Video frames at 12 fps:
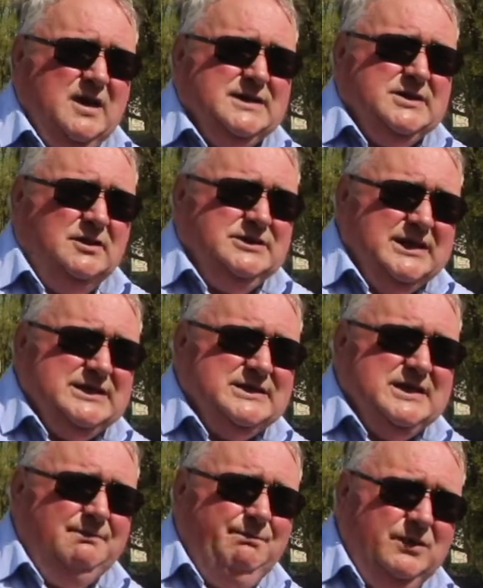So this
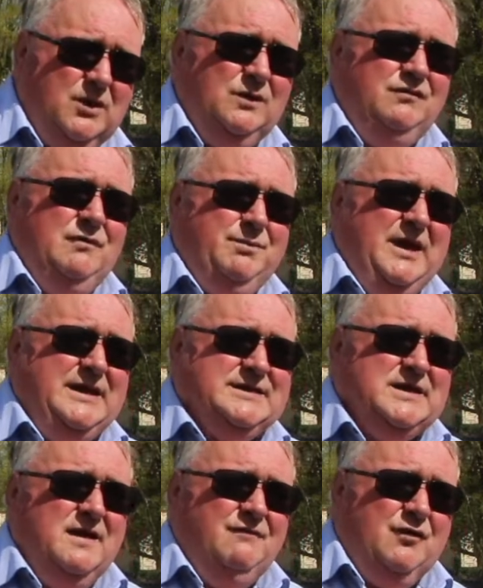is a beautiful
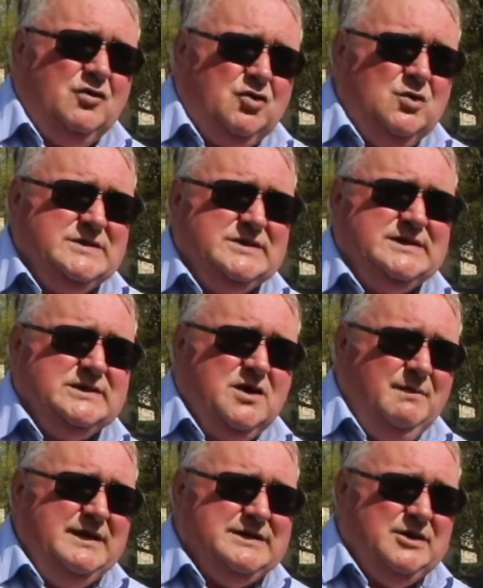place for cruisers to
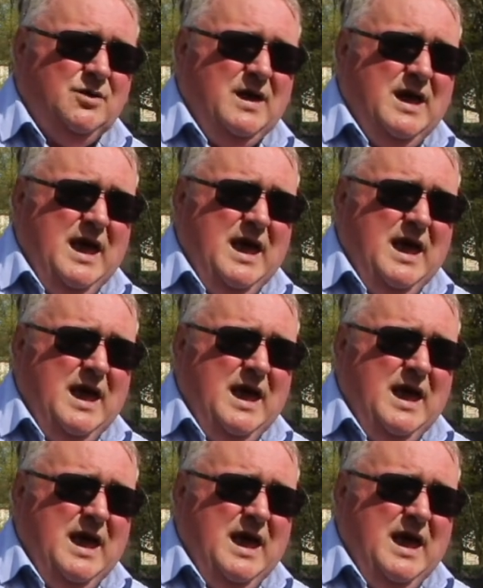come into